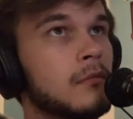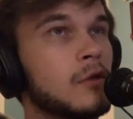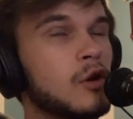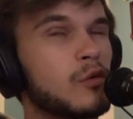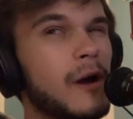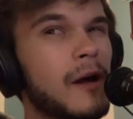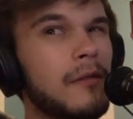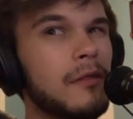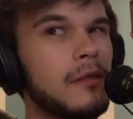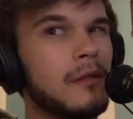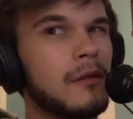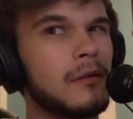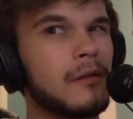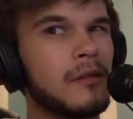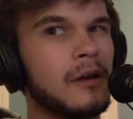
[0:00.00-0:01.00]
around
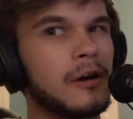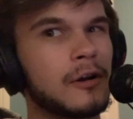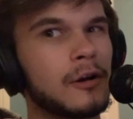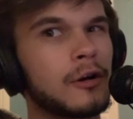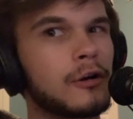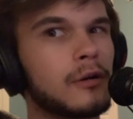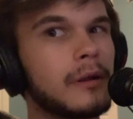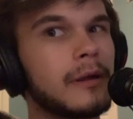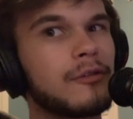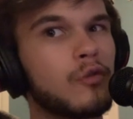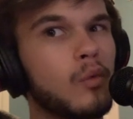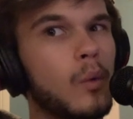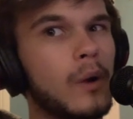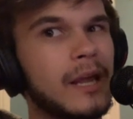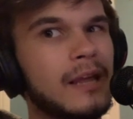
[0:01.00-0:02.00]
the early
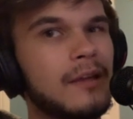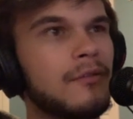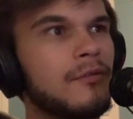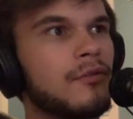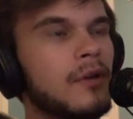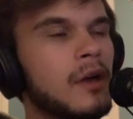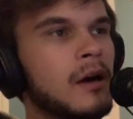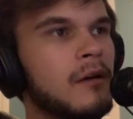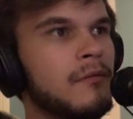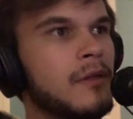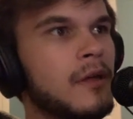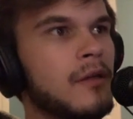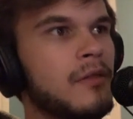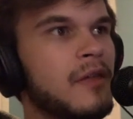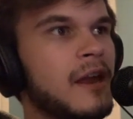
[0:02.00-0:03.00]
20s of
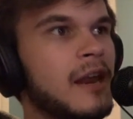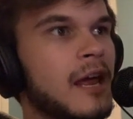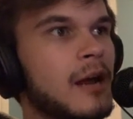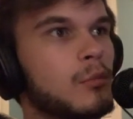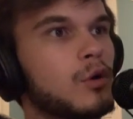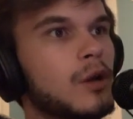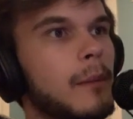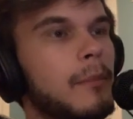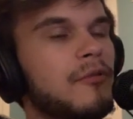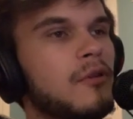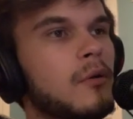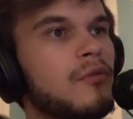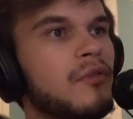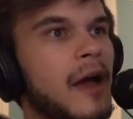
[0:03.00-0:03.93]
the Theta Emerald episodes,